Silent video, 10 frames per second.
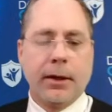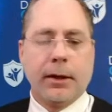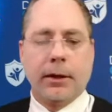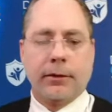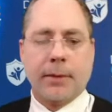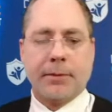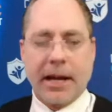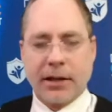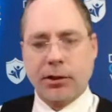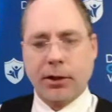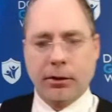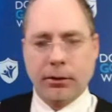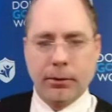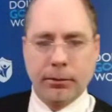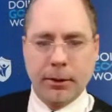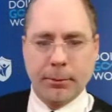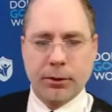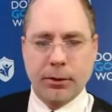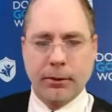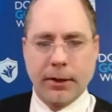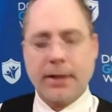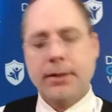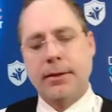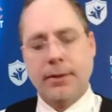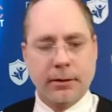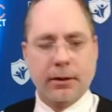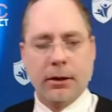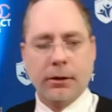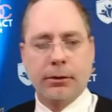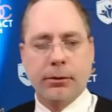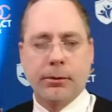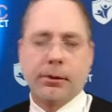except actually include number 2 that I didn't include,